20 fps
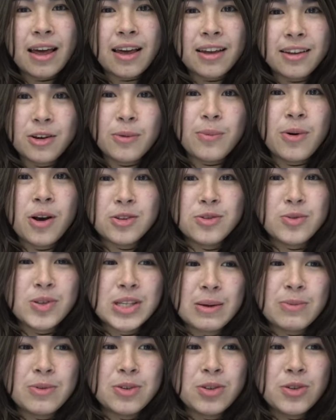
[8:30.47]
your personal
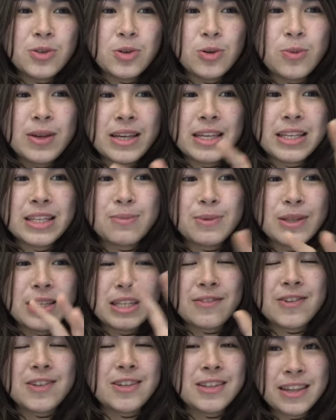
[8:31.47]
statement to be
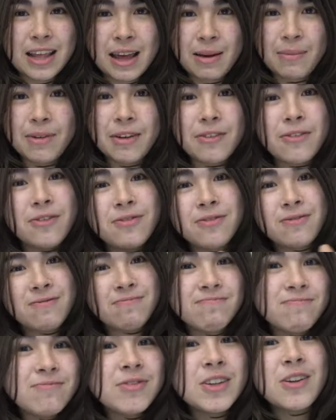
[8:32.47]
specific to them if
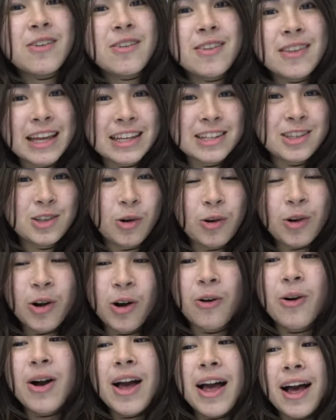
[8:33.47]
that's your
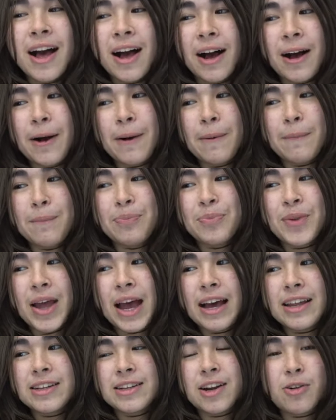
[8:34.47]
goal.
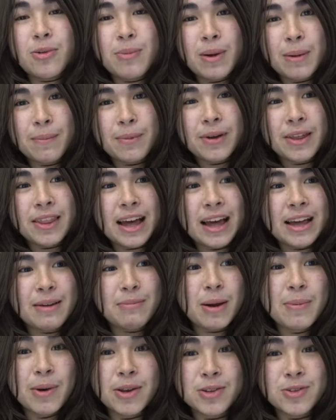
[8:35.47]
And I remember that
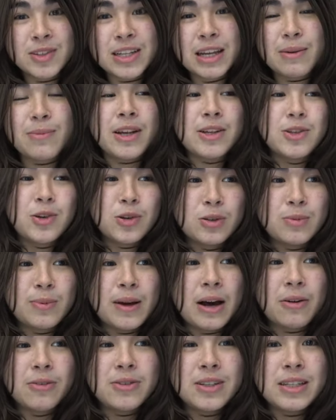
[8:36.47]
my personal statement, I talked
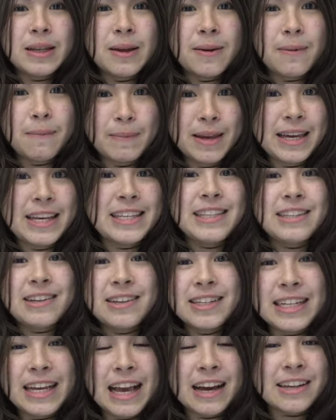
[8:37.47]
about me
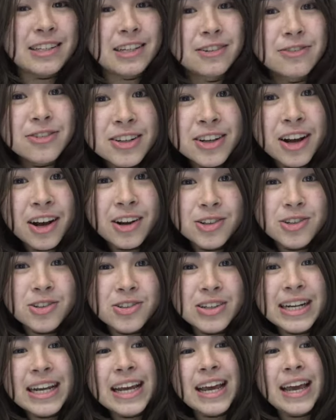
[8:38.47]
studying at a different
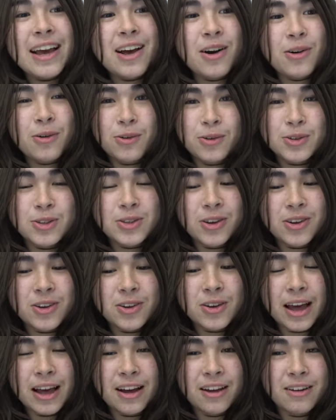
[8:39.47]
country also,
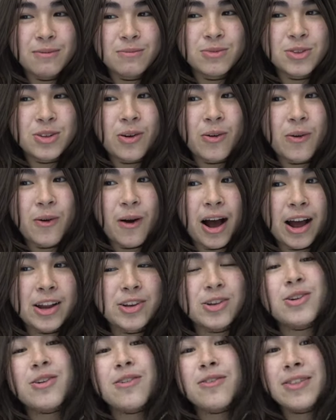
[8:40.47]
so I
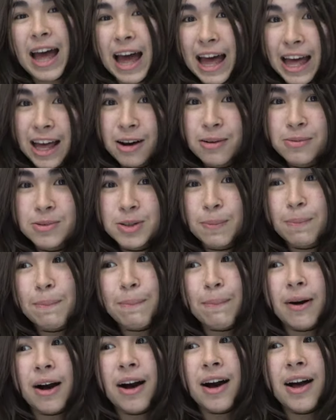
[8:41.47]
don't know if that helped,
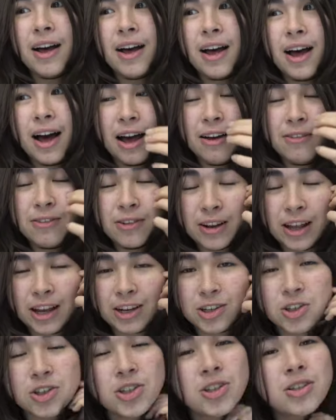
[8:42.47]
but I feel
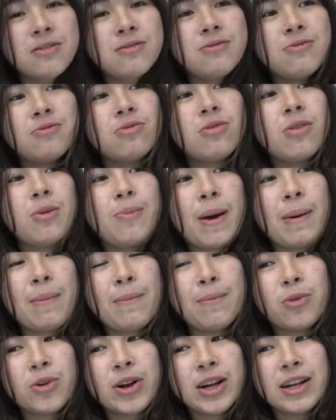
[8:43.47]
like
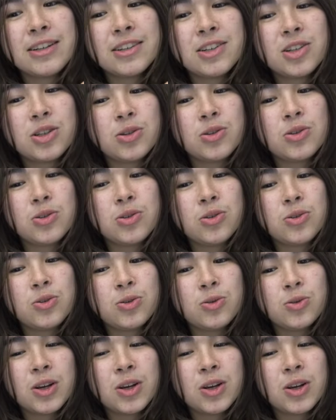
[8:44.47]
remembering to